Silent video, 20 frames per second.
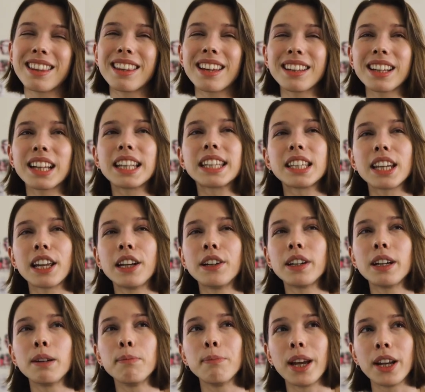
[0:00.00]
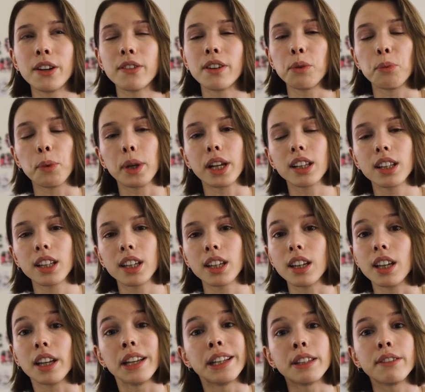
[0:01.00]
think that standard Mandarin
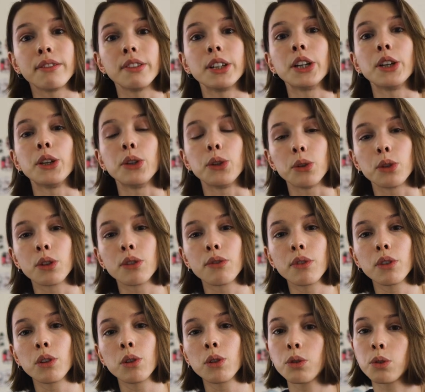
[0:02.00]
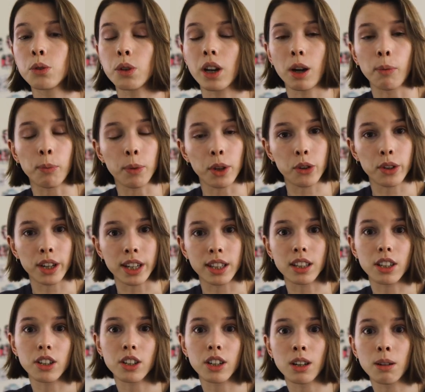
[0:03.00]
Weekly is very useful to help the
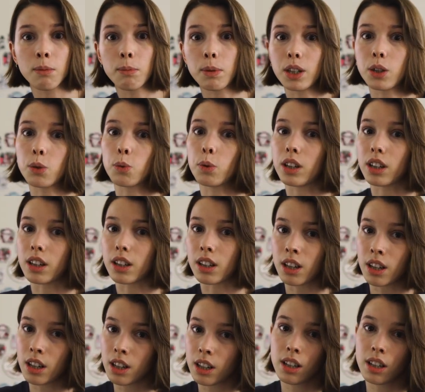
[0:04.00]
transition between